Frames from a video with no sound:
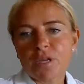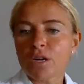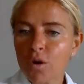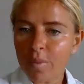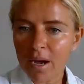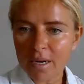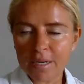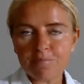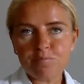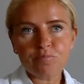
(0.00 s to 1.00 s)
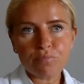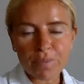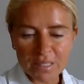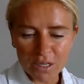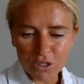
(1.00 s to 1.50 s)
in our body,
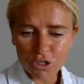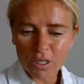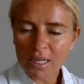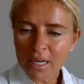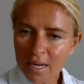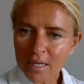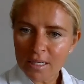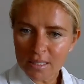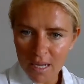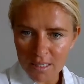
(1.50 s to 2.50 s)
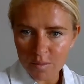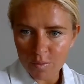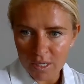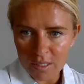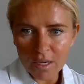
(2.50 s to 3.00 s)
potentially can
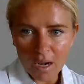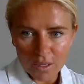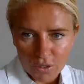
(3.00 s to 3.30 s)
exacerbate